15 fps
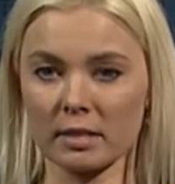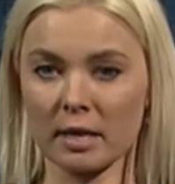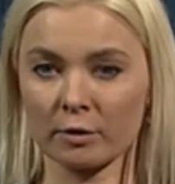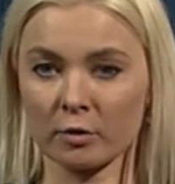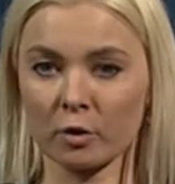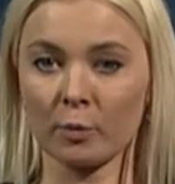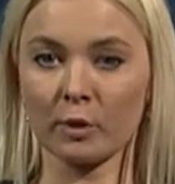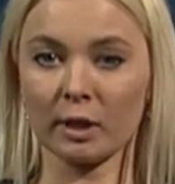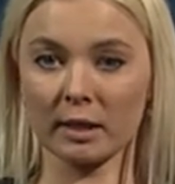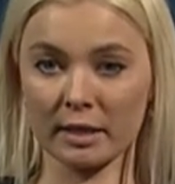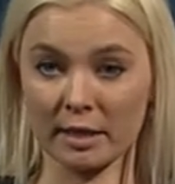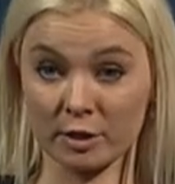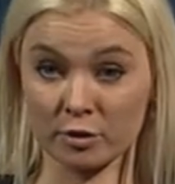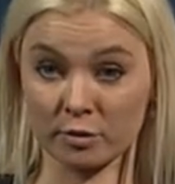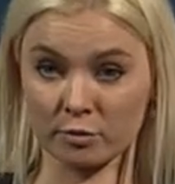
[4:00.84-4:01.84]
and
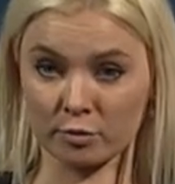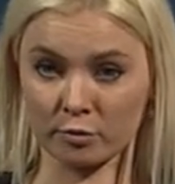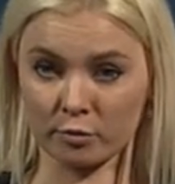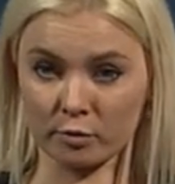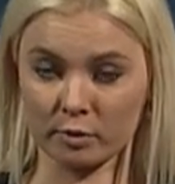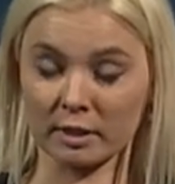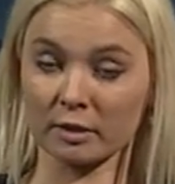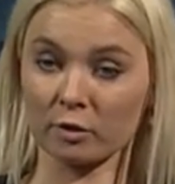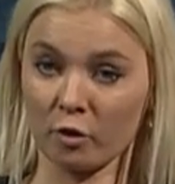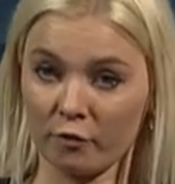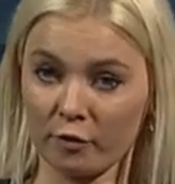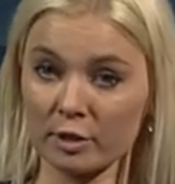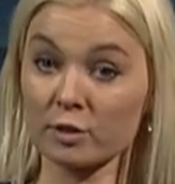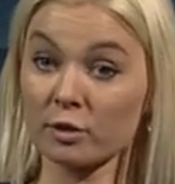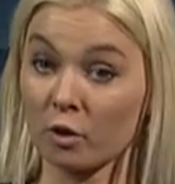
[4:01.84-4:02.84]
Communication School, that
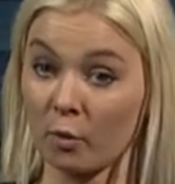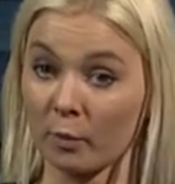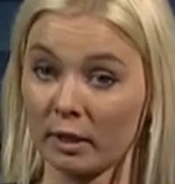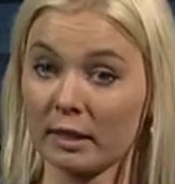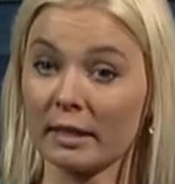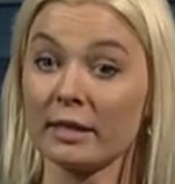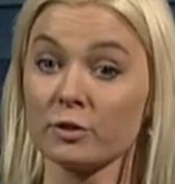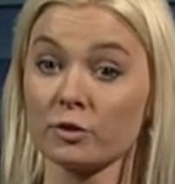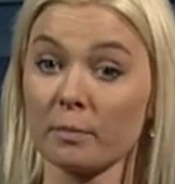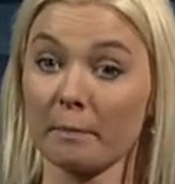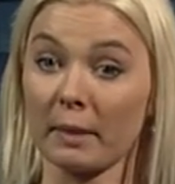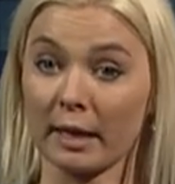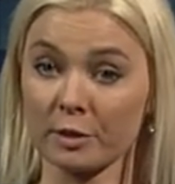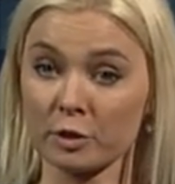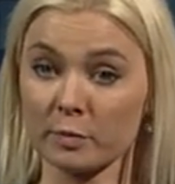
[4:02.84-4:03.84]
offers the Communication
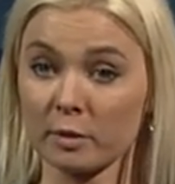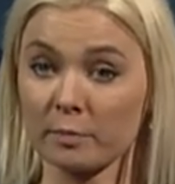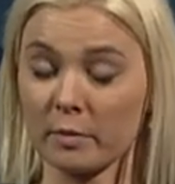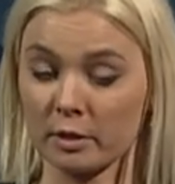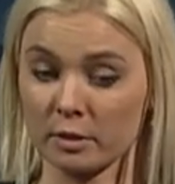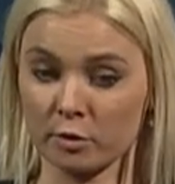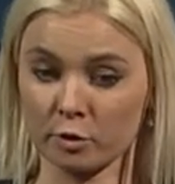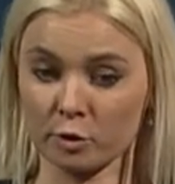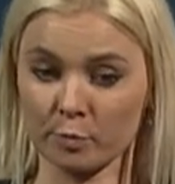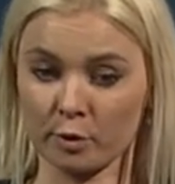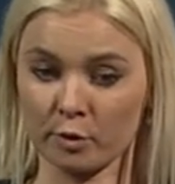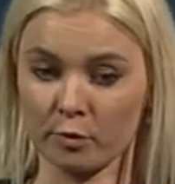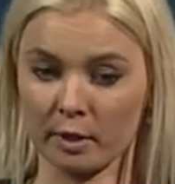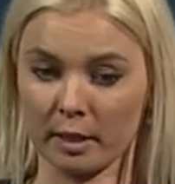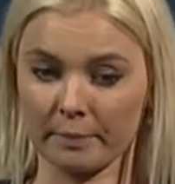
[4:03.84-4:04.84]
Management Master's
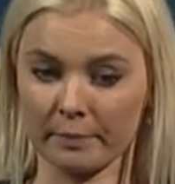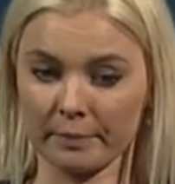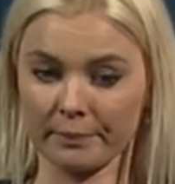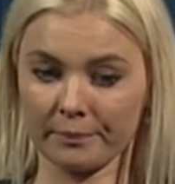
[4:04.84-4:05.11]
program.